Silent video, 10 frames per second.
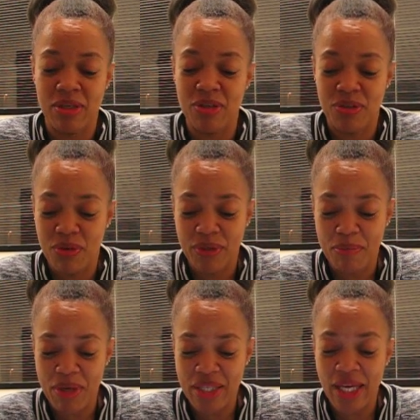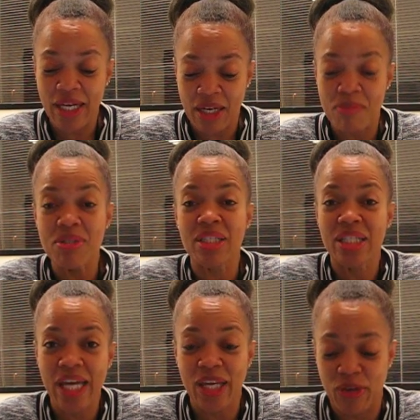you know what I mean? That comes
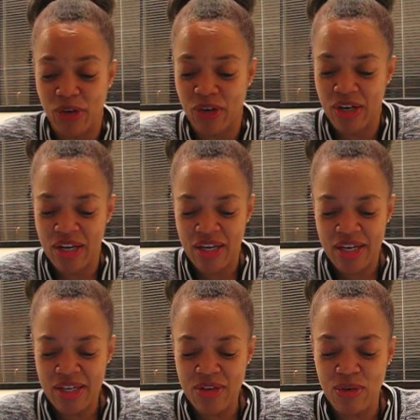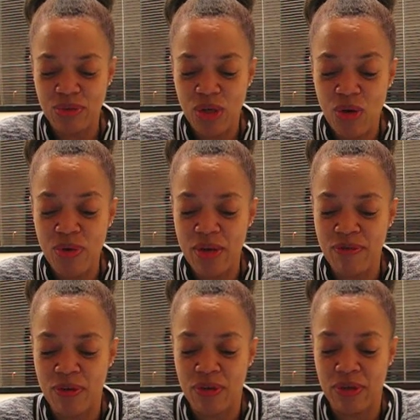later. You don't know
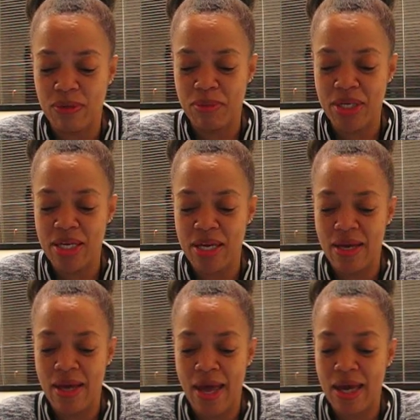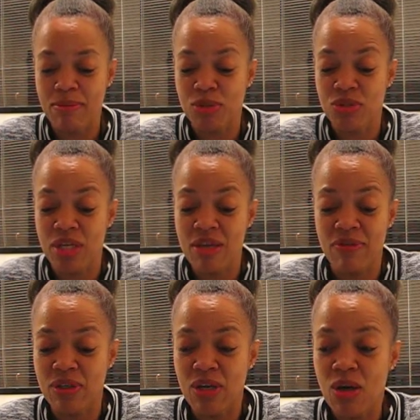if you're going to be able to
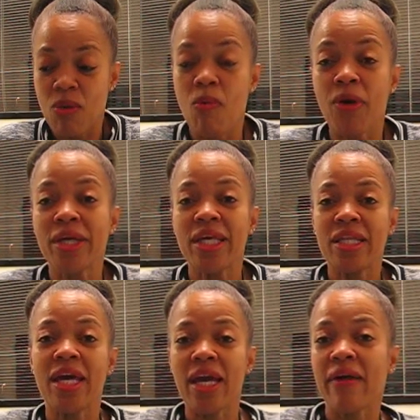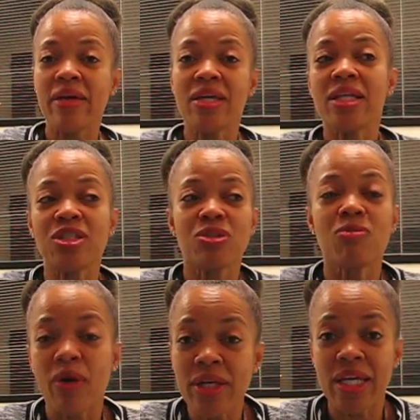even work in the area that you're
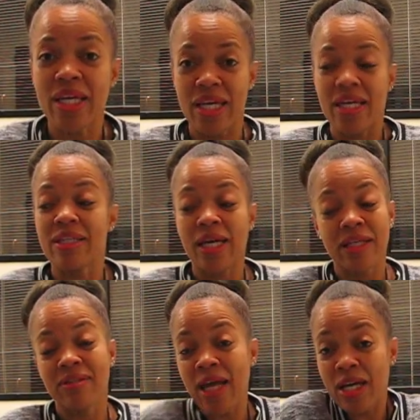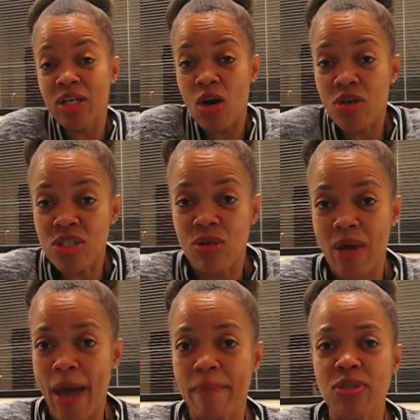working in. That that could also
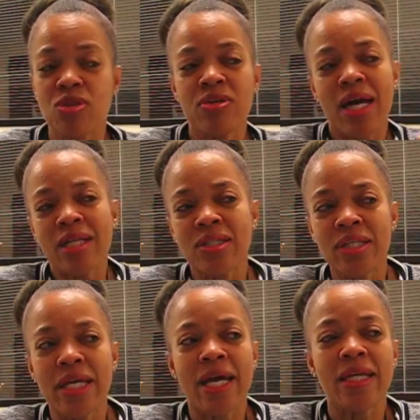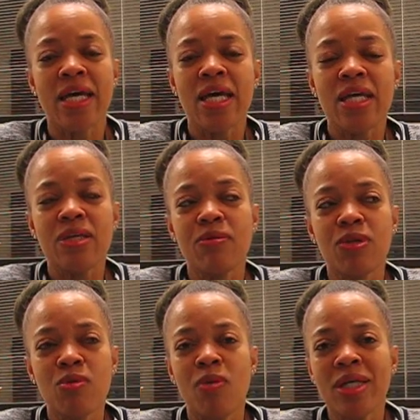happen. So you got to look at you
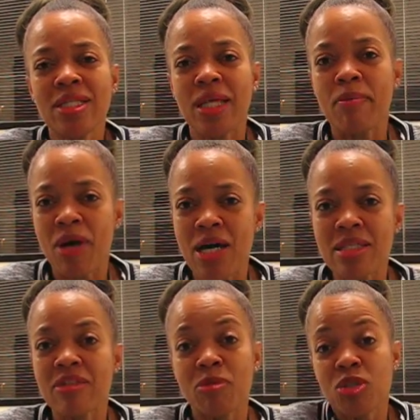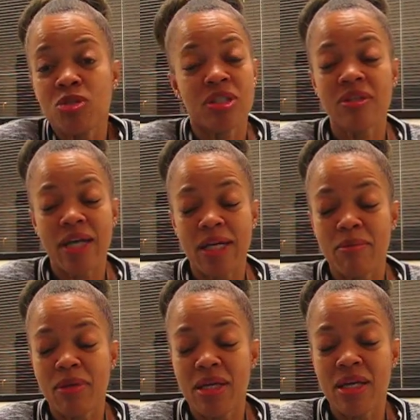you want to stay positive, but you still got to
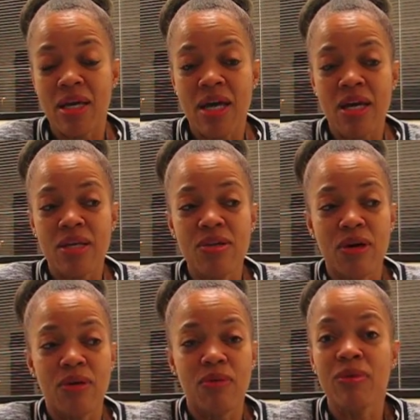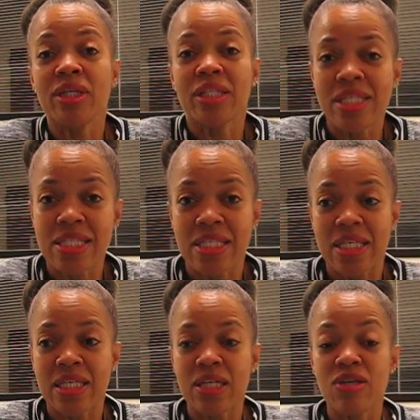be, you know,
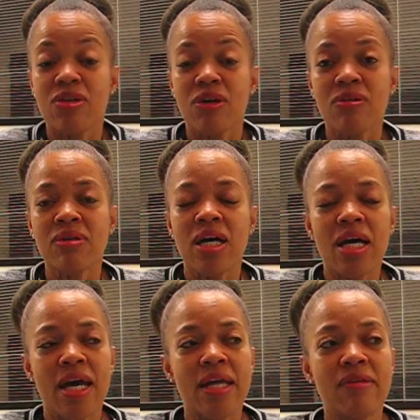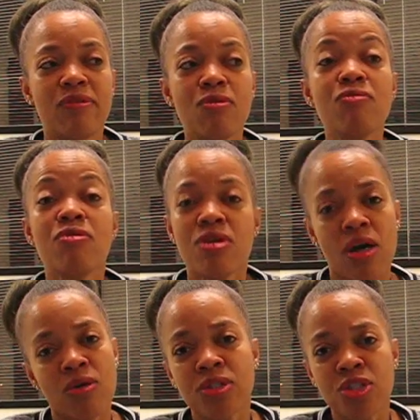realistic, you know? And if you
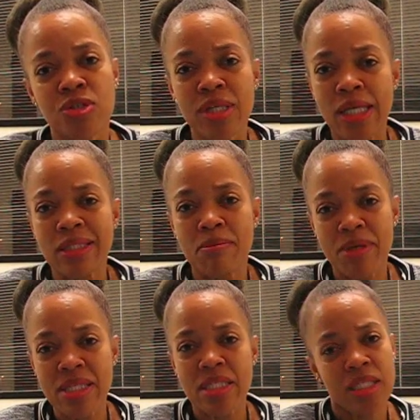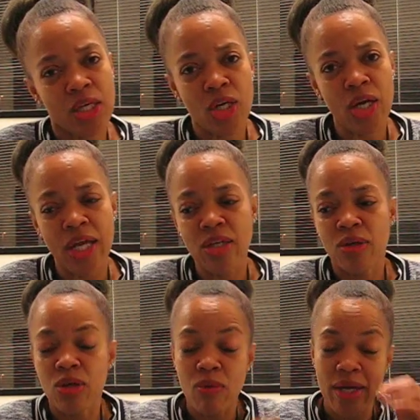know that you're not the best sticker and
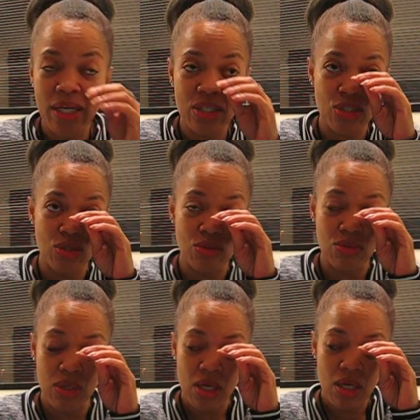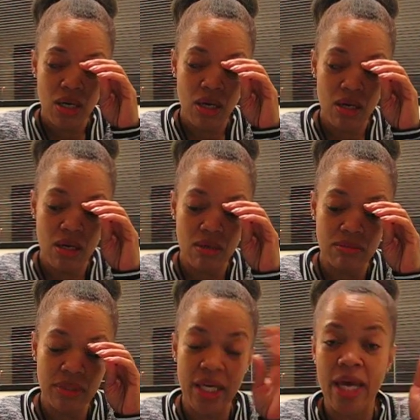you're going into
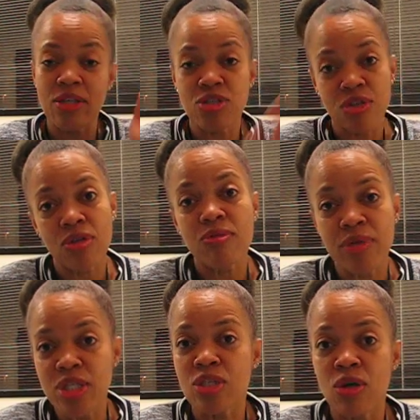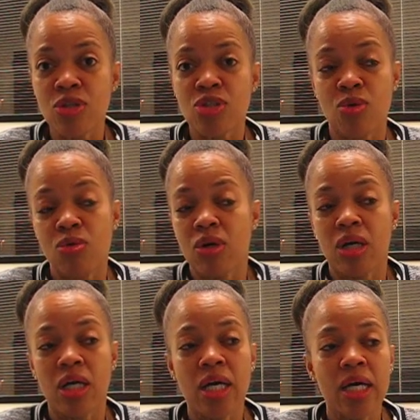um, cancer research
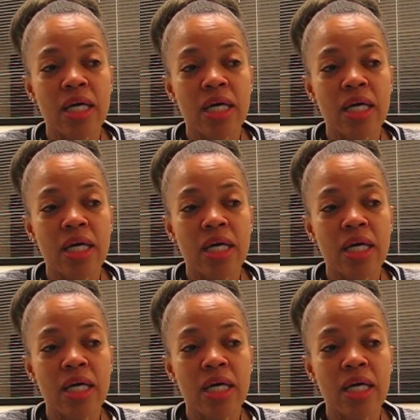or